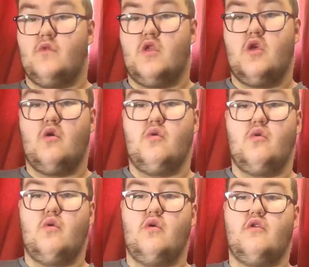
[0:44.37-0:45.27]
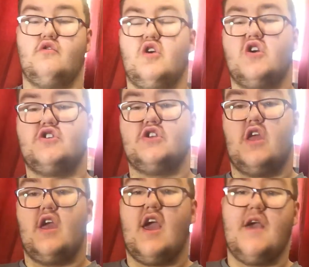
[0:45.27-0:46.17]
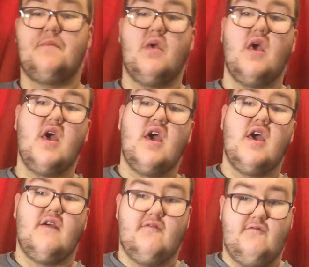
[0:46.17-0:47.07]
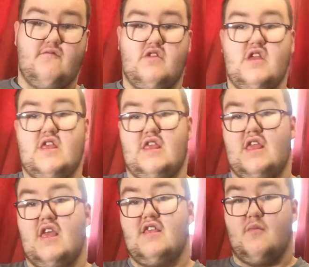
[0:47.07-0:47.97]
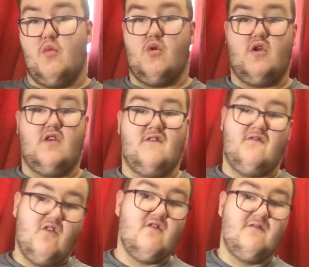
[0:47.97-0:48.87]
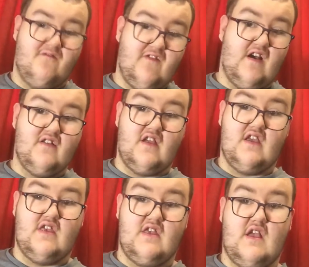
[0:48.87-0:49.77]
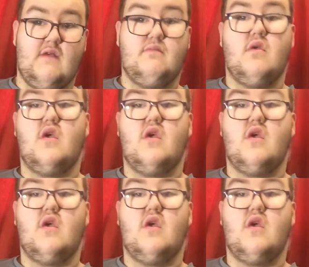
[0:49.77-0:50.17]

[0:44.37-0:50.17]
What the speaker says: So Josh is like, hey, this is his and Morgan's first Valentine's Day.